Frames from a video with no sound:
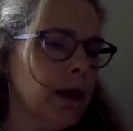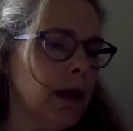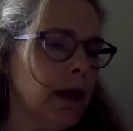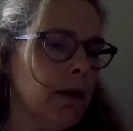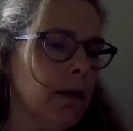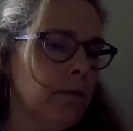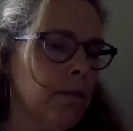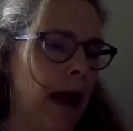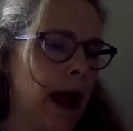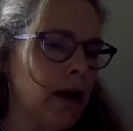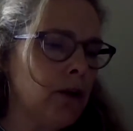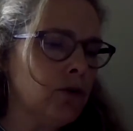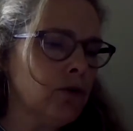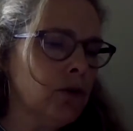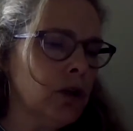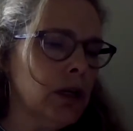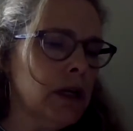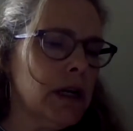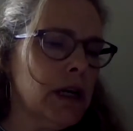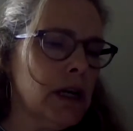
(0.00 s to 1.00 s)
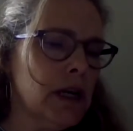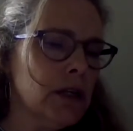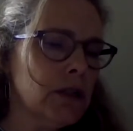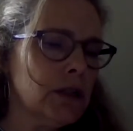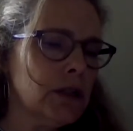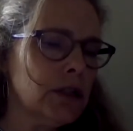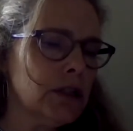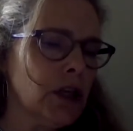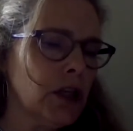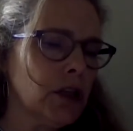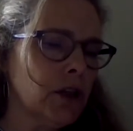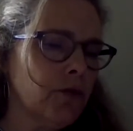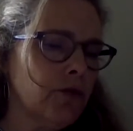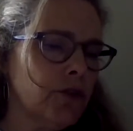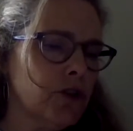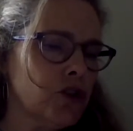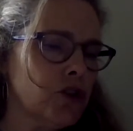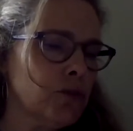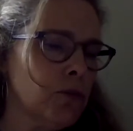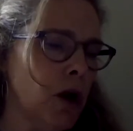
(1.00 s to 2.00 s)
Mackerel it is, said the
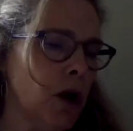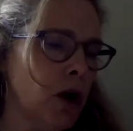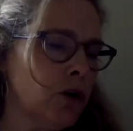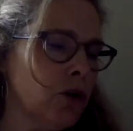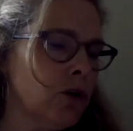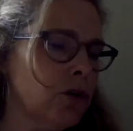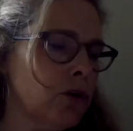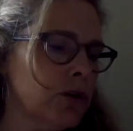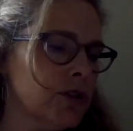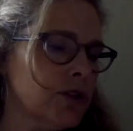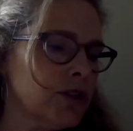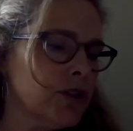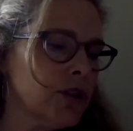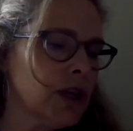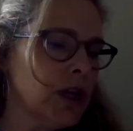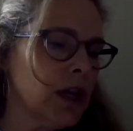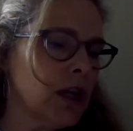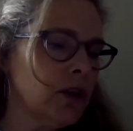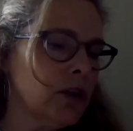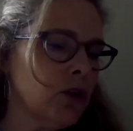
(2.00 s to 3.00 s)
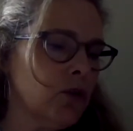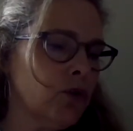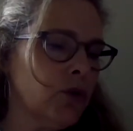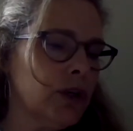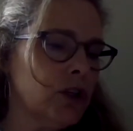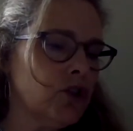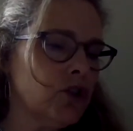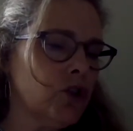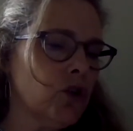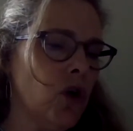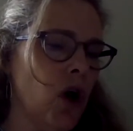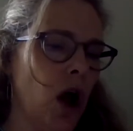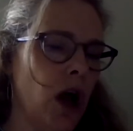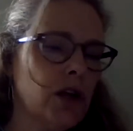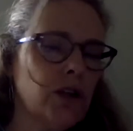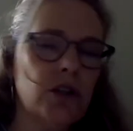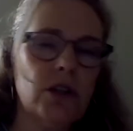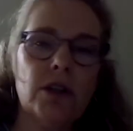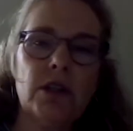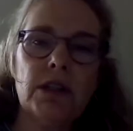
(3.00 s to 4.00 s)
fishmonger, slinging the creature
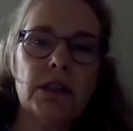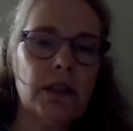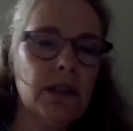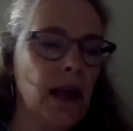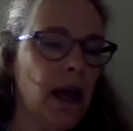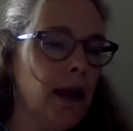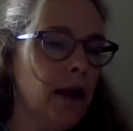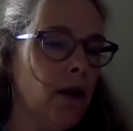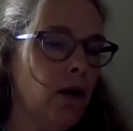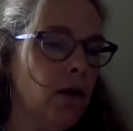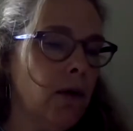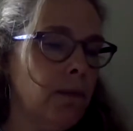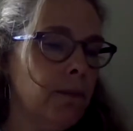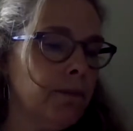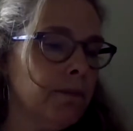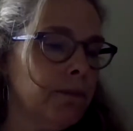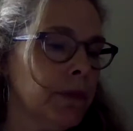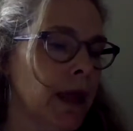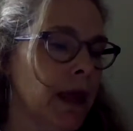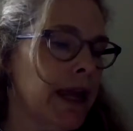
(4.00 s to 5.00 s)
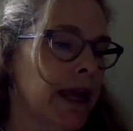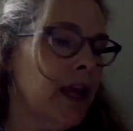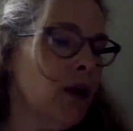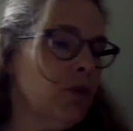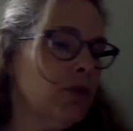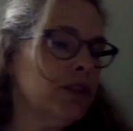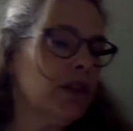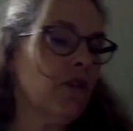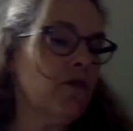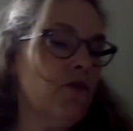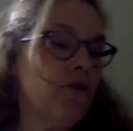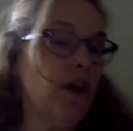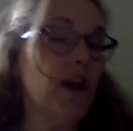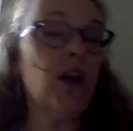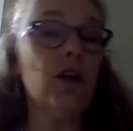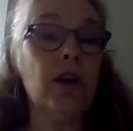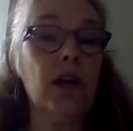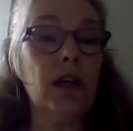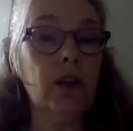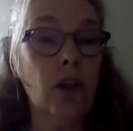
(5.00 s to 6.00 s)
onto the scale. It was a
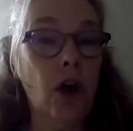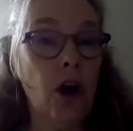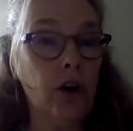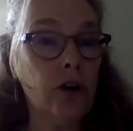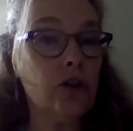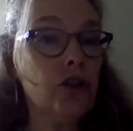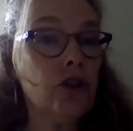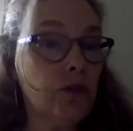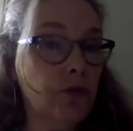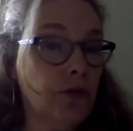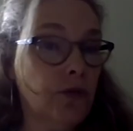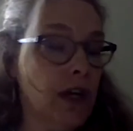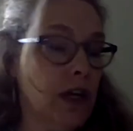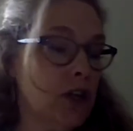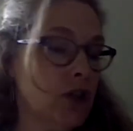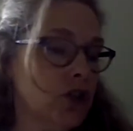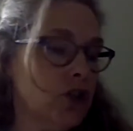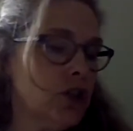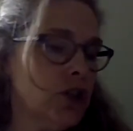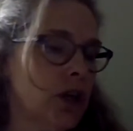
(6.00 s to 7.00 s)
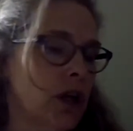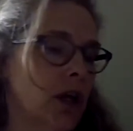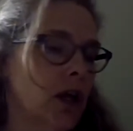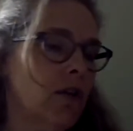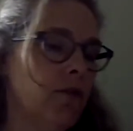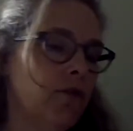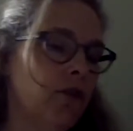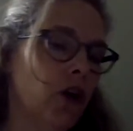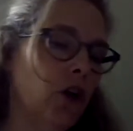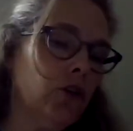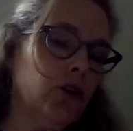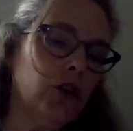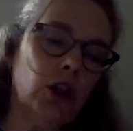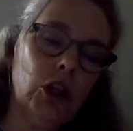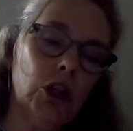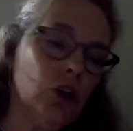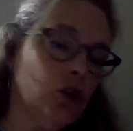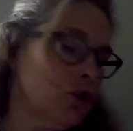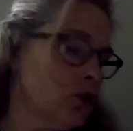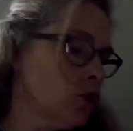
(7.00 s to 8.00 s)
very large fish. Vilna
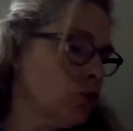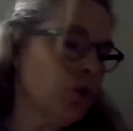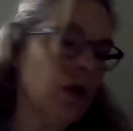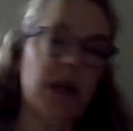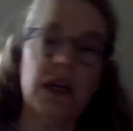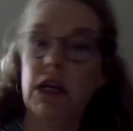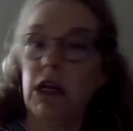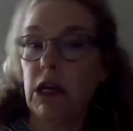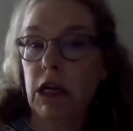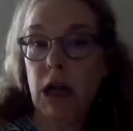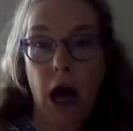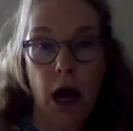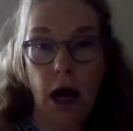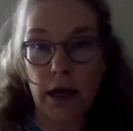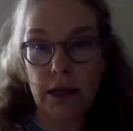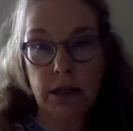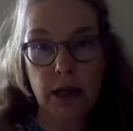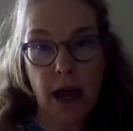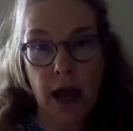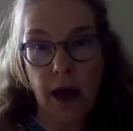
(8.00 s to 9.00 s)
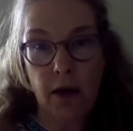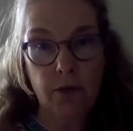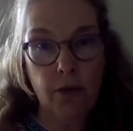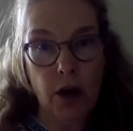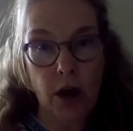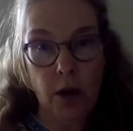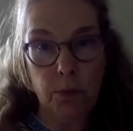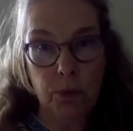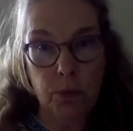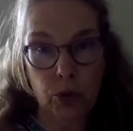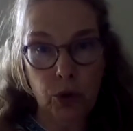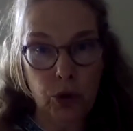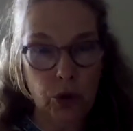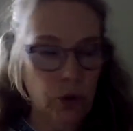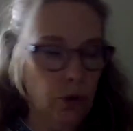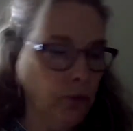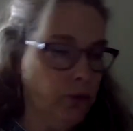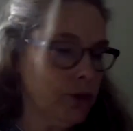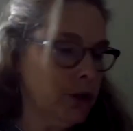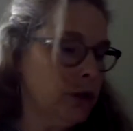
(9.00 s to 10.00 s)
Lutz would not have
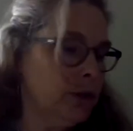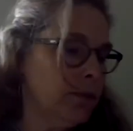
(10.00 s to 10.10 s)
approved.